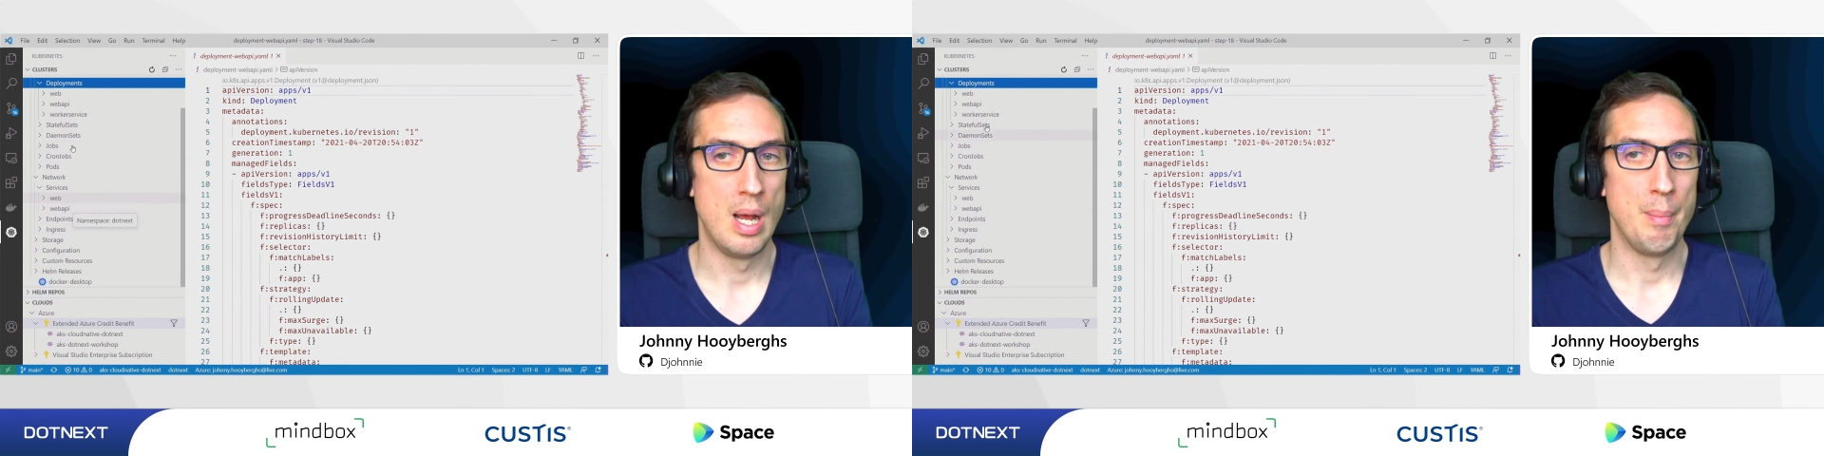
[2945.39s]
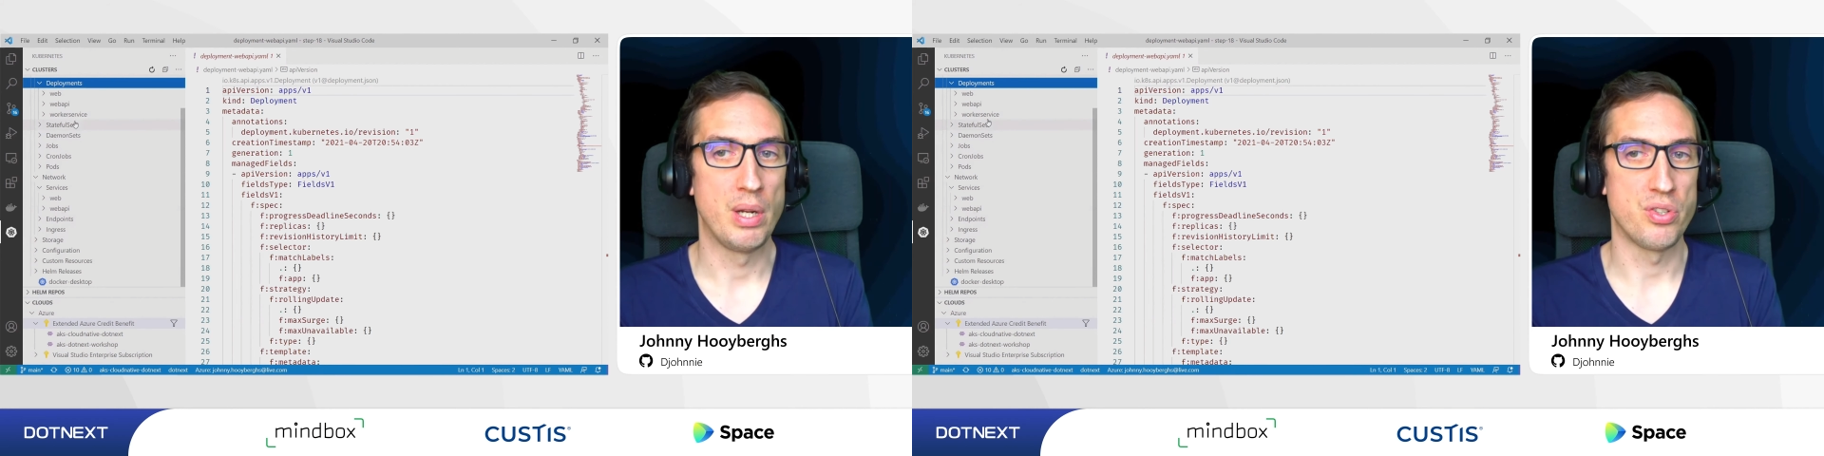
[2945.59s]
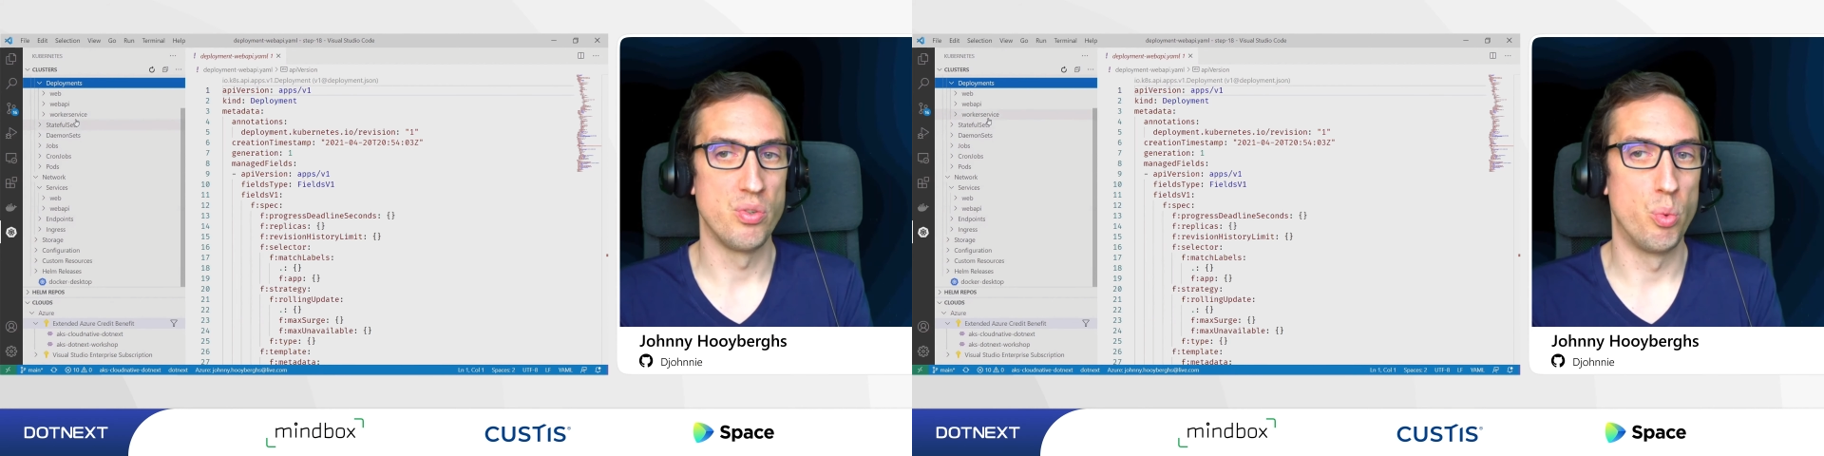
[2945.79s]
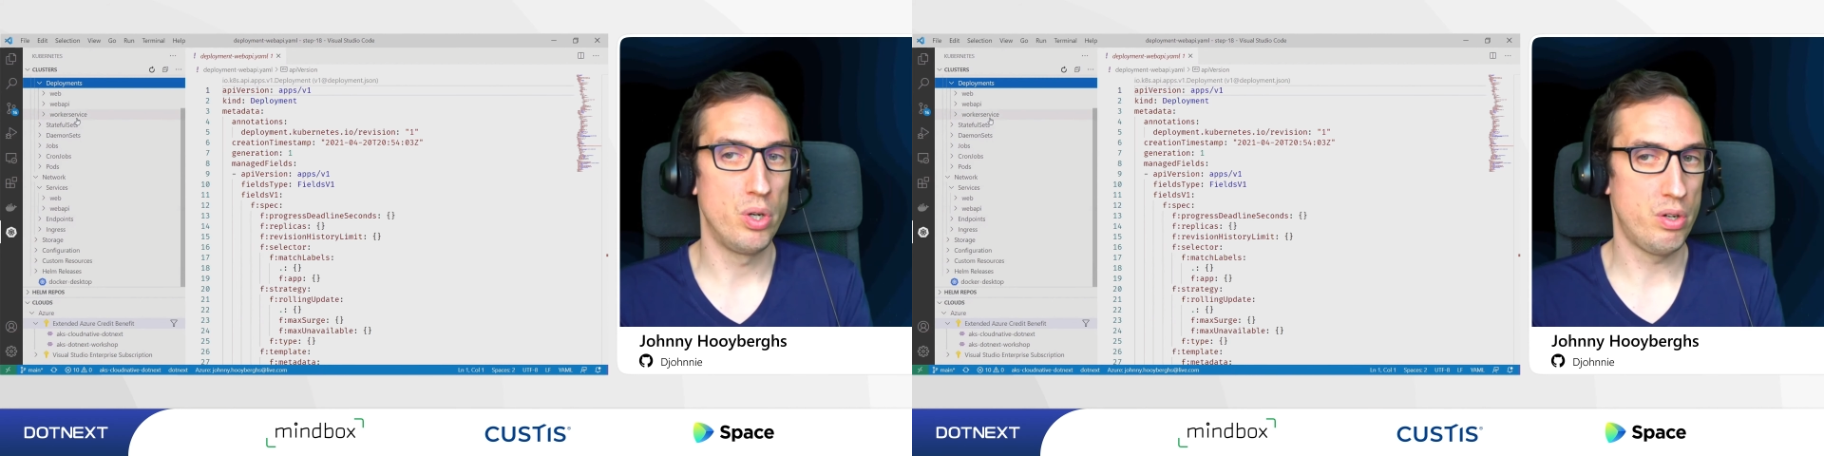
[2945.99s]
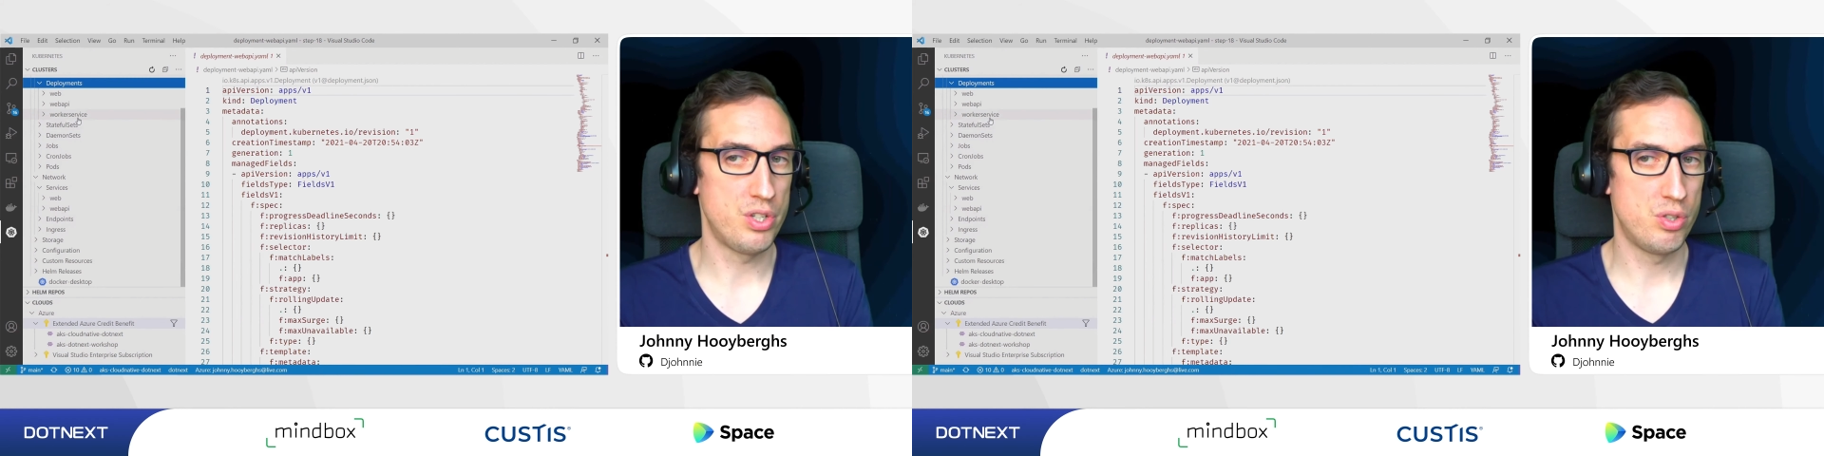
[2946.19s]
because the
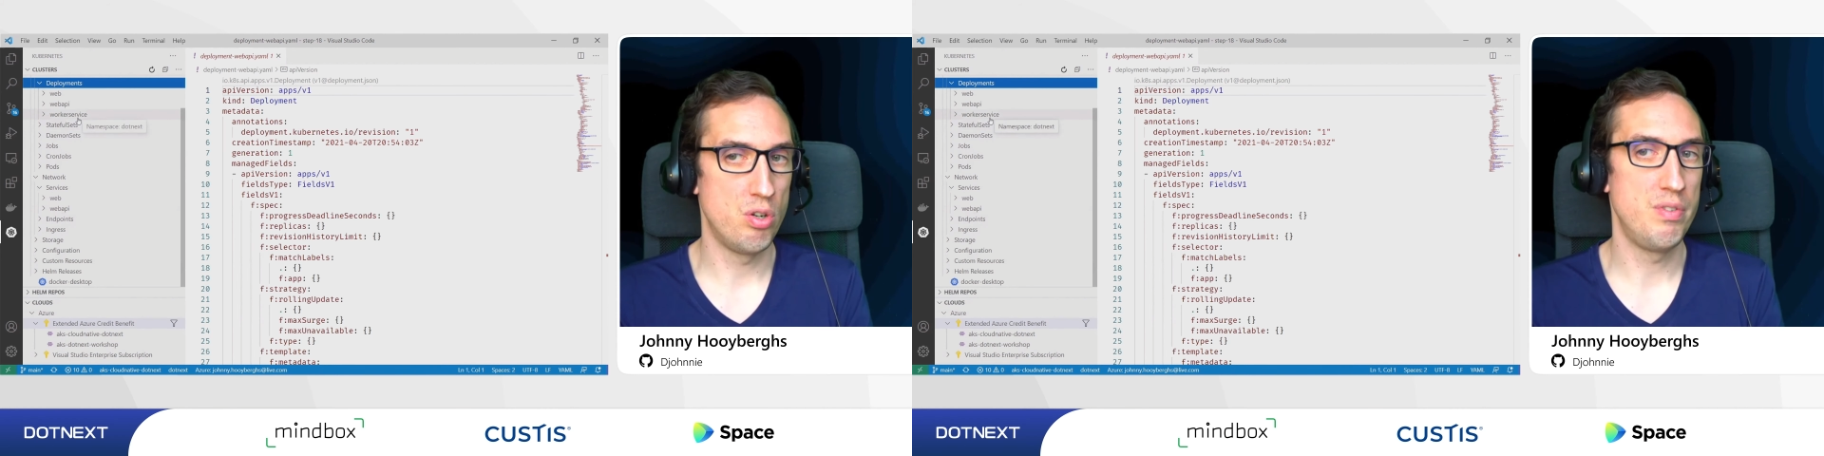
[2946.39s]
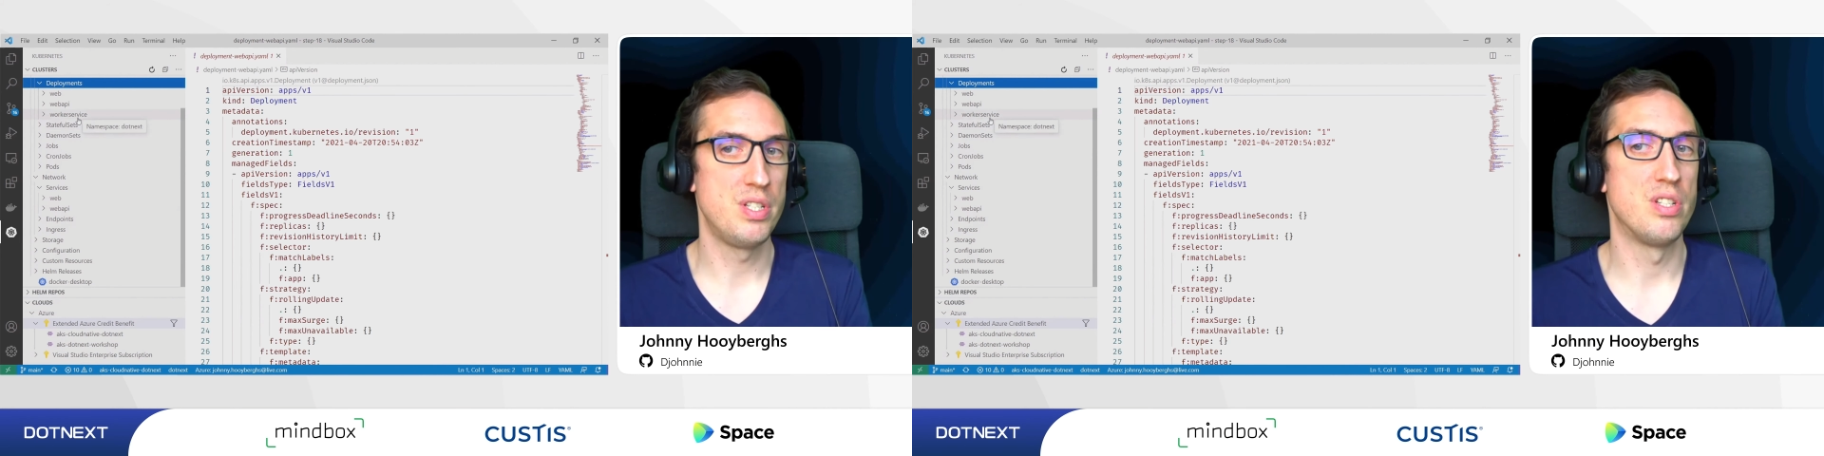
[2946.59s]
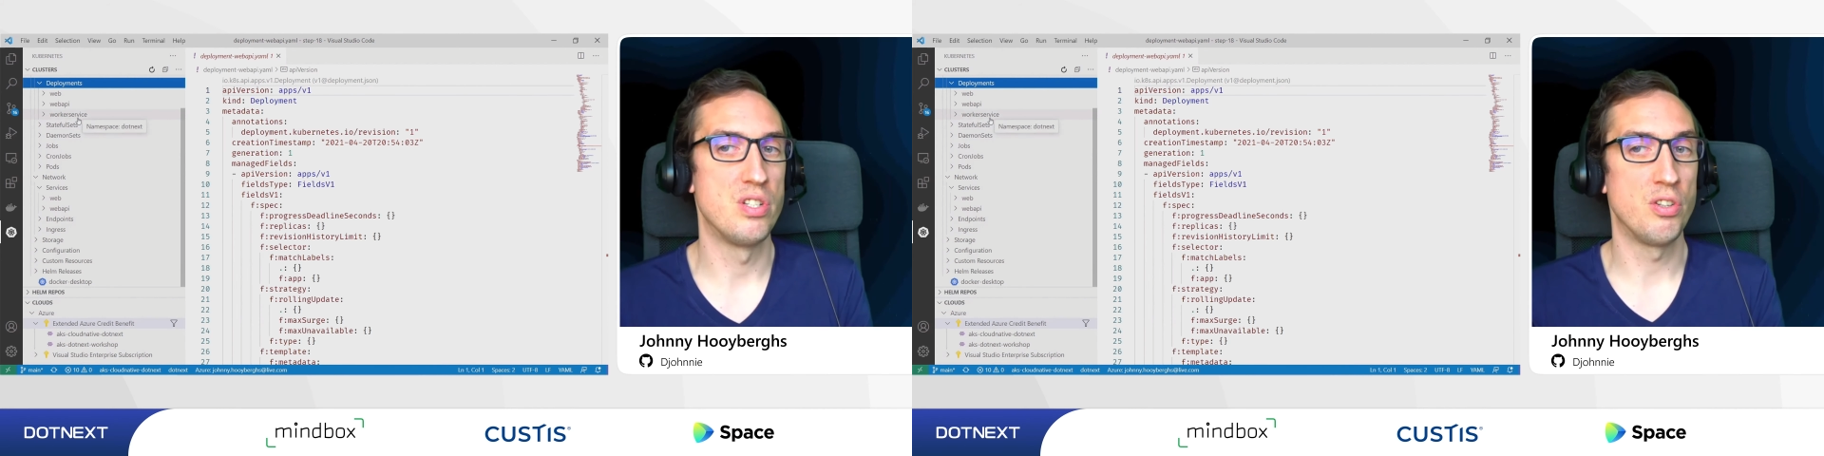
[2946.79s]
worker service does